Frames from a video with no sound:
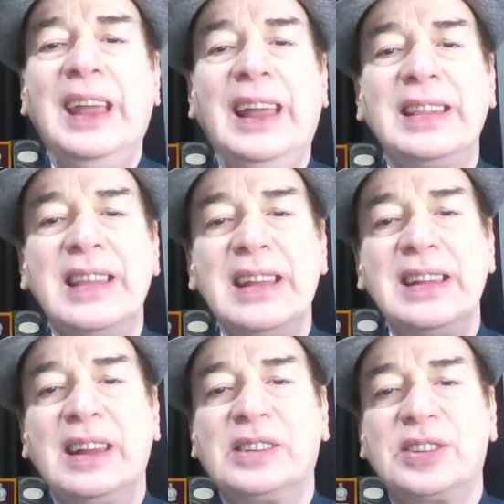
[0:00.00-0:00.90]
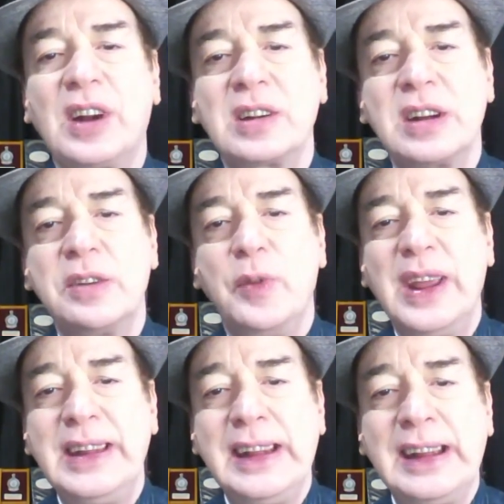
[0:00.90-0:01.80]
and then it started
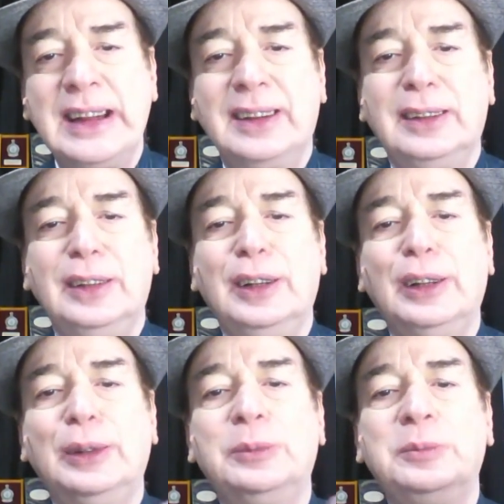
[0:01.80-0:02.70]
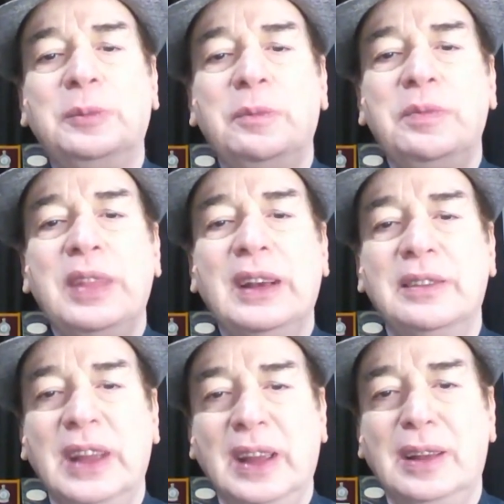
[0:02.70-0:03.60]
waning uh, uh,
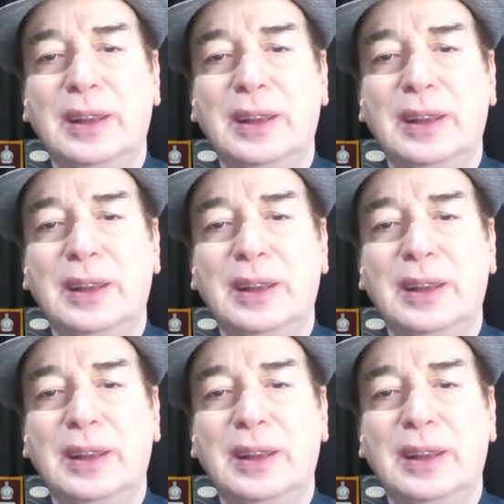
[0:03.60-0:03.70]
away.